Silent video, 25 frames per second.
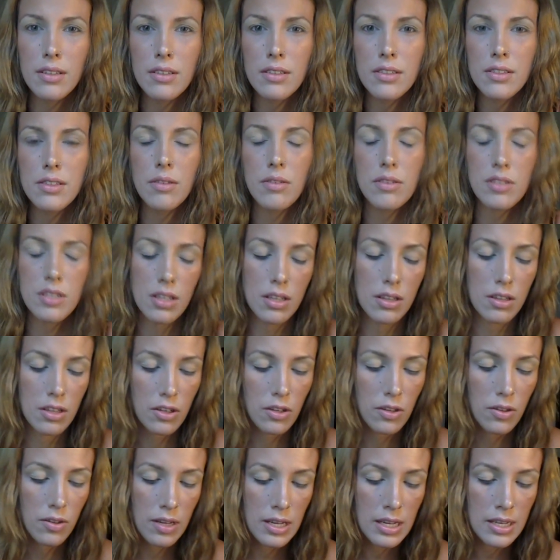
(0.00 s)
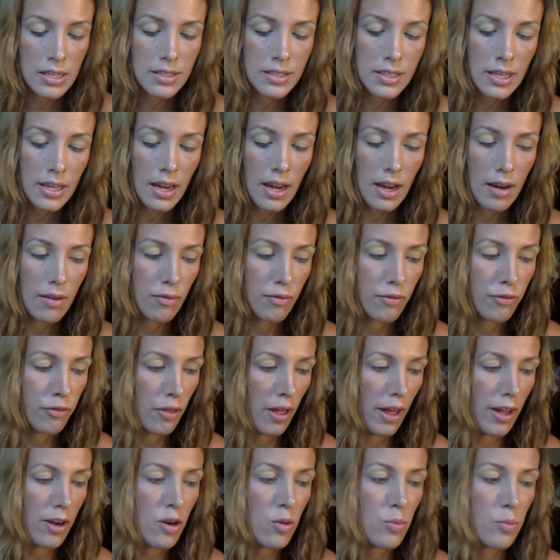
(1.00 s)
So it's a little easy.
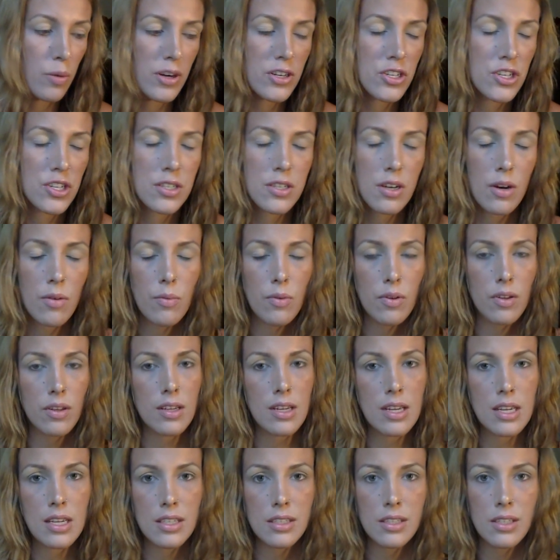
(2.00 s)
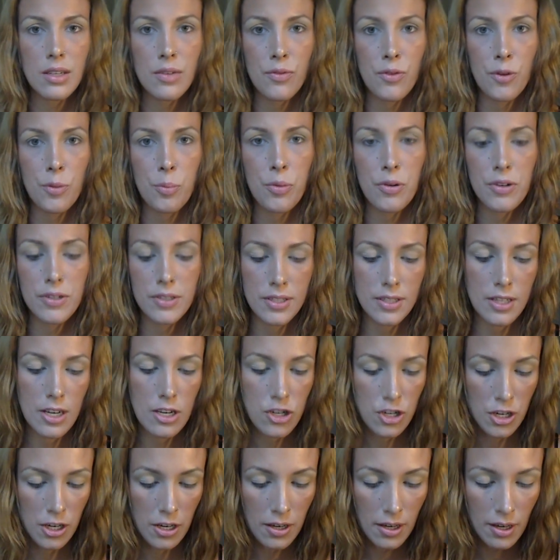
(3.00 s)
Flatter brushes are really easy for
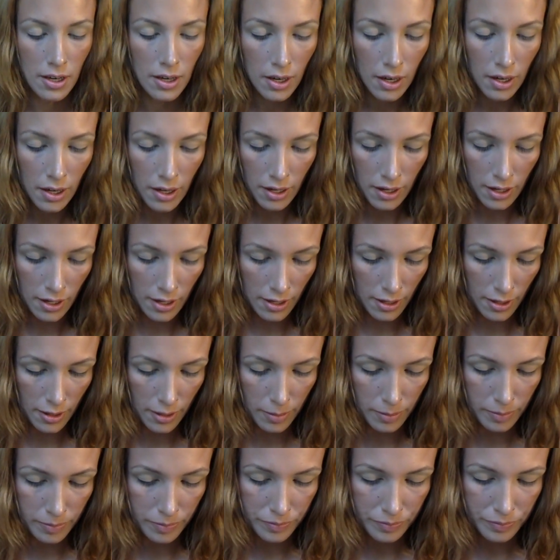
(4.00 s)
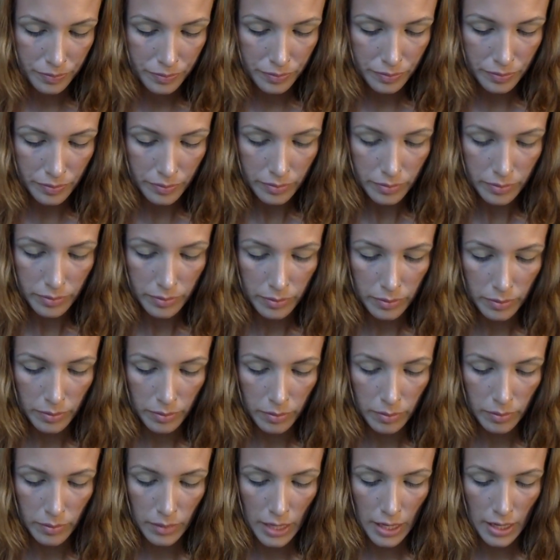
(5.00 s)
precision, and
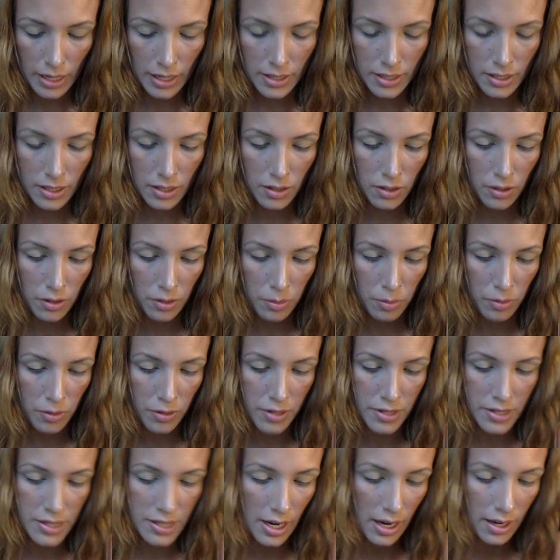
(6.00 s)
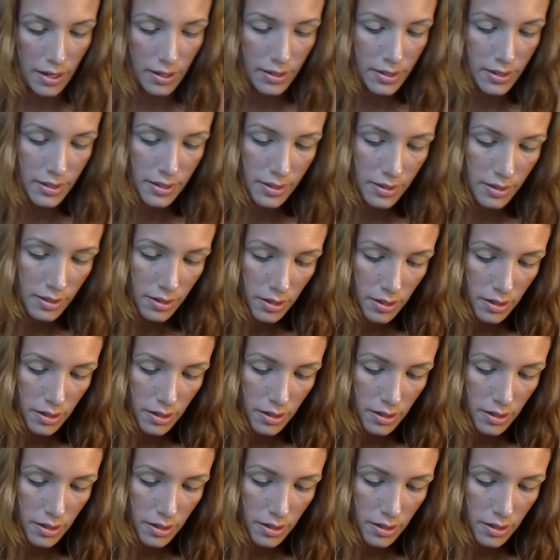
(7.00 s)
it's a little more dense.